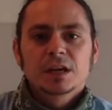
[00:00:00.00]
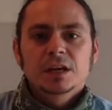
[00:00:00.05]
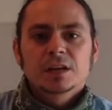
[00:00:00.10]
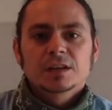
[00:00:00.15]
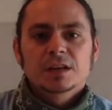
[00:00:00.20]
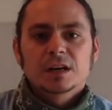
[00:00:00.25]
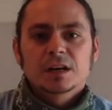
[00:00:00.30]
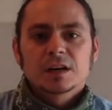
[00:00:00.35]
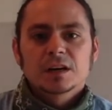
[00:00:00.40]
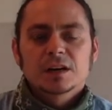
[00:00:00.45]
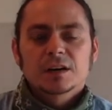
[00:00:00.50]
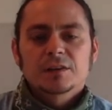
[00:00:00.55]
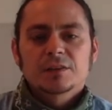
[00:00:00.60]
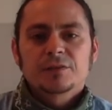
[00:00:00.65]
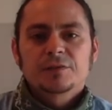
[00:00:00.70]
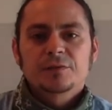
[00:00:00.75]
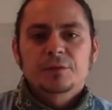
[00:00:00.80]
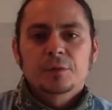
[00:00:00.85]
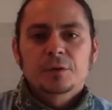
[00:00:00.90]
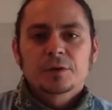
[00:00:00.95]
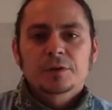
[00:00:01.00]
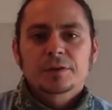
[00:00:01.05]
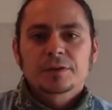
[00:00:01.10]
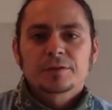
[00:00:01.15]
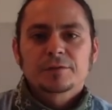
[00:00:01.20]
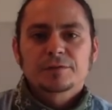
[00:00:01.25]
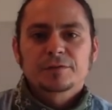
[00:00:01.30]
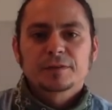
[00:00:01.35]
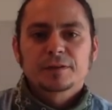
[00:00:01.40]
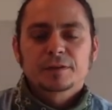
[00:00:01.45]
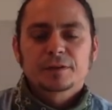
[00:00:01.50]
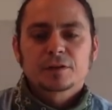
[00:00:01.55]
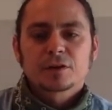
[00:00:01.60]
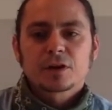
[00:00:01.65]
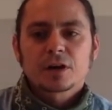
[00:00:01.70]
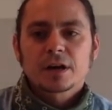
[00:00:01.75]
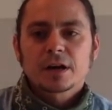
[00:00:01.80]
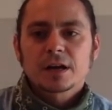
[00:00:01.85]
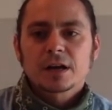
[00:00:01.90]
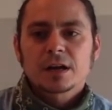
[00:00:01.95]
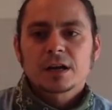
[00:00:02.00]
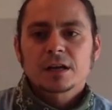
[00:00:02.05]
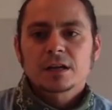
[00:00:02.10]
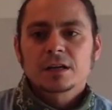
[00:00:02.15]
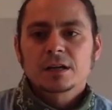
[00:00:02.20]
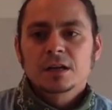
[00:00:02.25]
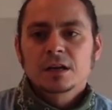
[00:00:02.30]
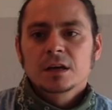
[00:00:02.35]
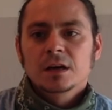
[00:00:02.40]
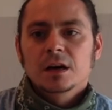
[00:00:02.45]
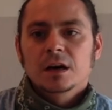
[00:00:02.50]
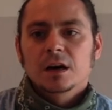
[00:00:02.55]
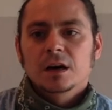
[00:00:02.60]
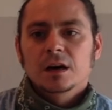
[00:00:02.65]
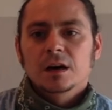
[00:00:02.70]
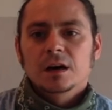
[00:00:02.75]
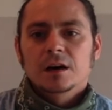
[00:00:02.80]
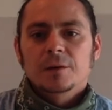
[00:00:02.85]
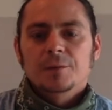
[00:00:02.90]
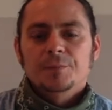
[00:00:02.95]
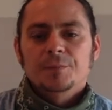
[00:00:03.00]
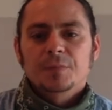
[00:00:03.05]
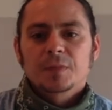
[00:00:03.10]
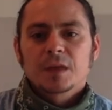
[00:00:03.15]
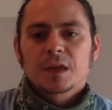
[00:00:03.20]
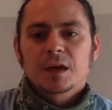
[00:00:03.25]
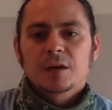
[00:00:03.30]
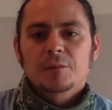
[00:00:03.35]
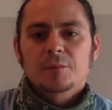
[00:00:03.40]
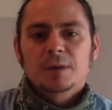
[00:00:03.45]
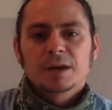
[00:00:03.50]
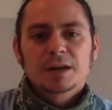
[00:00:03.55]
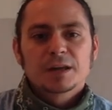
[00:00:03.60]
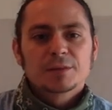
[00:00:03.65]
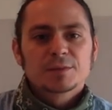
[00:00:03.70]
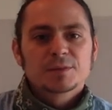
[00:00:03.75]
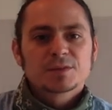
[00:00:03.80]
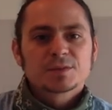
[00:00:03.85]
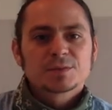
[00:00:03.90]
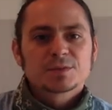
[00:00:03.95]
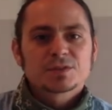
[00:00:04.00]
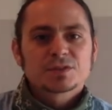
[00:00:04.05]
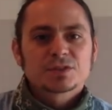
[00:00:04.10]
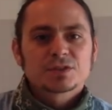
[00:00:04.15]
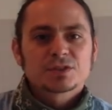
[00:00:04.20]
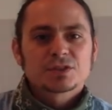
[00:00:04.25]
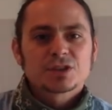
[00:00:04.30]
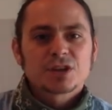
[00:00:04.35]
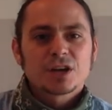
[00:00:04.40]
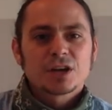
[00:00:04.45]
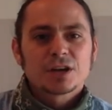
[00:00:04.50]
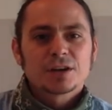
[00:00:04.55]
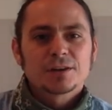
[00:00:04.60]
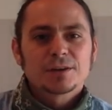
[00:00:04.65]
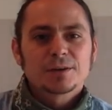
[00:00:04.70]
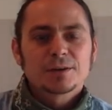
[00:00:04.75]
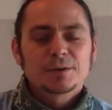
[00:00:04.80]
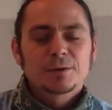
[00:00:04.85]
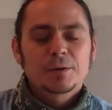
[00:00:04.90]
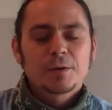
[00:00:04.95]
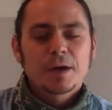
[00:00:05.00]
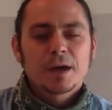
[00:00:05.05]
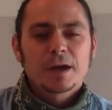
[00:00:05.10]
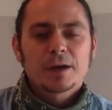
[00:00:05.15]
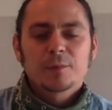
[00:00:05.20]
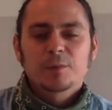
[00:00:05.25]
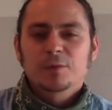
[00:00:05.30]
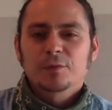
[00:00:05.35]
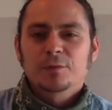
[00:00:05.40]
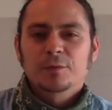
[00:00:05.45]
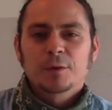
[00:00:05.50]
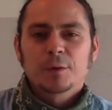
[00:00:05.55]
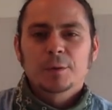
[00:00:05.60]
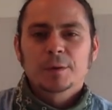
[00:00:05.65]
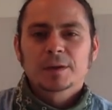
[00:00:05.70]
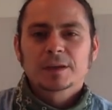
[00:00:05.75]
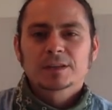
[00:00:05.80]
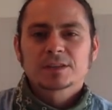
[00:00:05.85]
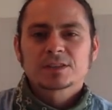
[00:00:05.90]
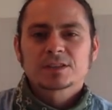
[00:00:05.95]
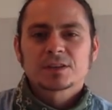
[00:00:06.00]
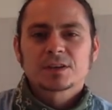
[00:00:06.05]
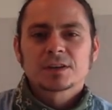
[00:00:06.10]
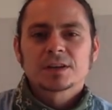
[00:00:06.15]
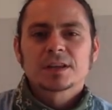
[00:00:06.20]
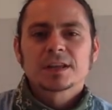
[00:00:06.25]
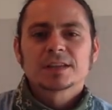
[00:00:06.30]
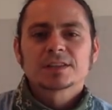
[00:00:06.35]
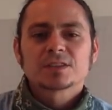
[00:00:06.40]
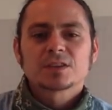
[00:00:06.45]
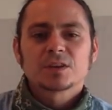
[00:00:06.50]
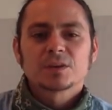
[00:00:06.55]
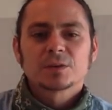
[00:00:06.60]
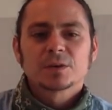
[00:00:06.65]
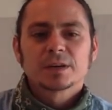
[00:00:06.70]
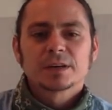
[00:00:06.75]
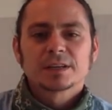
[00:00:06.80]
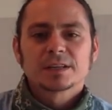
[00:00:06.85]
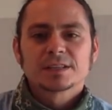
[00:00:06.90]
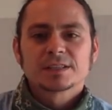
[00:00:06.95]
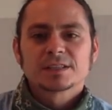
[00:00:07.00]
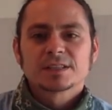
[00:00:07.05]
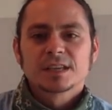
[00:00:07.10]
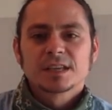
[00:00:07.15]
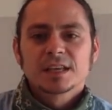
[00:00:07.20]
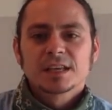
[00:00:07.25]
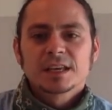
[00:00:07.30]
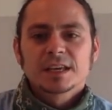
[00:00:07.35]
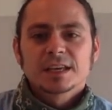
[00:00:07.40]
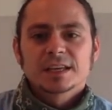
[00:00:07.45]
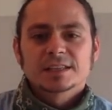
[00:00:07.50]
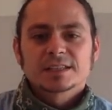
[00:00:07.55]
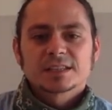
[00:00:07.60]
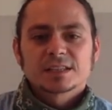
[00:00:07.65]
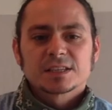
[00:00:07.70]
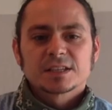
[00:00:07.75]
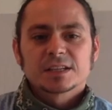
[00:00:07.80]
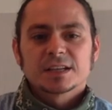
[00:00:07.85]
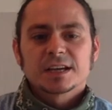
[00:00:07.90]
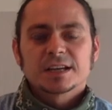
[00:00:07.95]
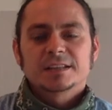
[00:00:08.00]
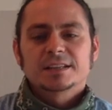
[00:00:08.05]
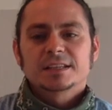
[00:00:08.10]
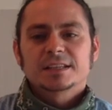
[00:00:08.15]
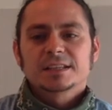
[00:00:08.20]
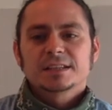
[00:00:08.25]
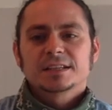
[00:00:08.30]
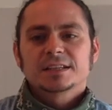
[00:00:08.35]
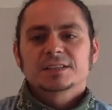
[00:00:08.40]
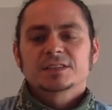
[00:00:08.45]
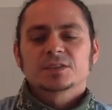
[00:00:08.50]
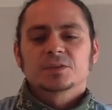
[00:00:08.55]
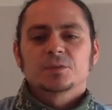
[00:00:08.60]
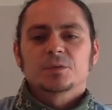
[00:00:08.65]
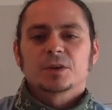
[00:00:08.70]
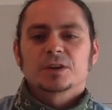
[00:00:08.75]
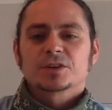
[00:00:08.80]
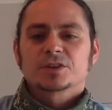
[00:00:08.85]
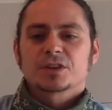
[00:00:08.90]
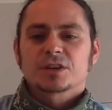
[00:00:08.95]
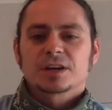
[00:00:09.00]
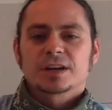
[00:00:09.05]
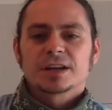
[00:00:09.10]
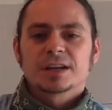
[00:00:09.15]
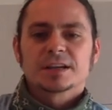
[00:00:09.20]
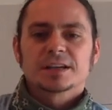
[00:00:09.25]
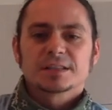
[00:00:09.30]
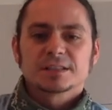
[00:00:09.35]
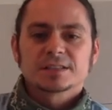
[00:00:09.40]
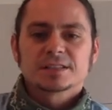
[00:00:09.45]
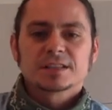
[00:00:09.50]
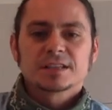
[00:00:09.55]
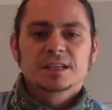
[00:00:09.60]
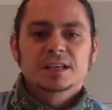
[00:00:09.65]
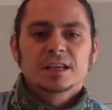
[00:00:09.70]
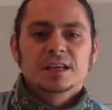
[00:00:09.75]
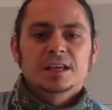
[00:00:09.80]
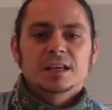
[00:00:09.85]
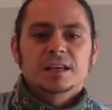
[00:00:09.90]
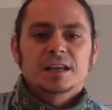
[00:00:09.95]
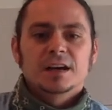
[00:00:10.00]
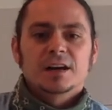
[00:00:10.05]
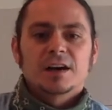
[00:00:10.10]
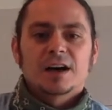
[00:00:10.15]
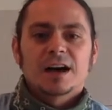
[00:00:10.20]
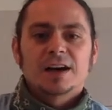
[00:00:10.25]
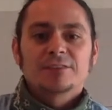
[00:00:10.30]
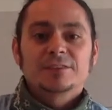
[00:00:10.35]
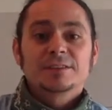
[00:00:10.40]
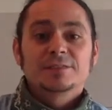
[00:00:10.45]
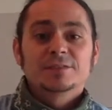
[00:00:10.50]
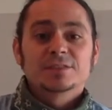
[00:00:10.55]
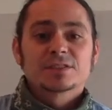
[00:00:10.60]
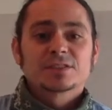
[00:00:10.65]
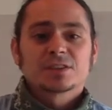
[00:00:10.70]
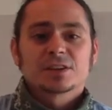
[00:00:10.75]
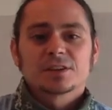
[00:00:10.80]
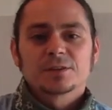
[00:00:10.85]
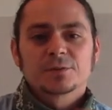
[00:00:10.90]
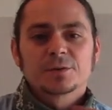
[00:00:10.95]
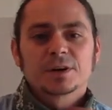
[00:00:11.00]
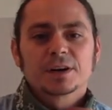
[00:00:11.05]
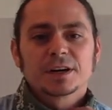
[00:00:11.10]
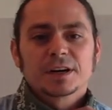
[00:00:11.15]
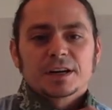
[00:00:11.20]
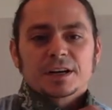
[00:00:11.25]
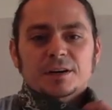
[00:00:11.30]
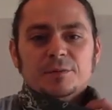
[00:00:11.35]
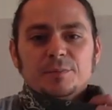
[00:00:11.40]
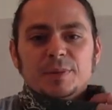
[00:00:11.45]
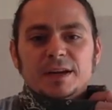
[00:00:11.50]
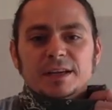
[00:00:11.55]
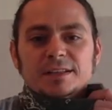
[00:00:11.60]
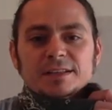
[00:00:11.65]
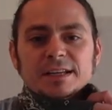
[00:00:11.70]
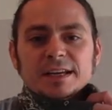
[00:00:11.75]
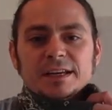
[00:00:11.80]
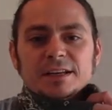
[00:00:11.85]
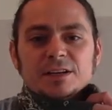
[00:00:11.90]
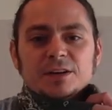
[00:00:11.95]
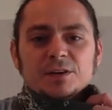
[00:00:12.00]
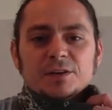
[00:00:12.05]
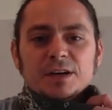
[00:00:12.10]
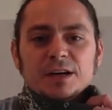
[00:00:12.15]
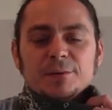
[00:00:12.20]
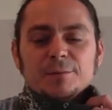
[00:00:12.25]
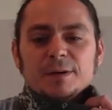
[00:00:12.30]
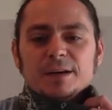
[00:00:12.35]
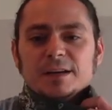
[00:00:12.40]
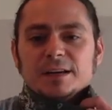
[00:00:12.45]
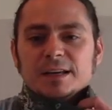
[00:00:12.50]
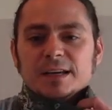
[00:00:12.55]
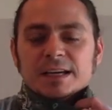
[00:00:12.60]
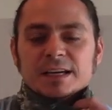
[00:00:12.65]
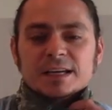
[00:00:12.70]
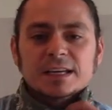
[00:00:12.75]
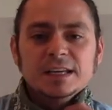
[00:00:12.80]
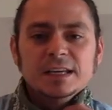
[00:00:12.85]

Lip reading: 4th and 5th grade. My name is Mr. Jono, and before we get started, as always, it's a good idea to wash our hands. Now, I've even started wearing a bandana around my neck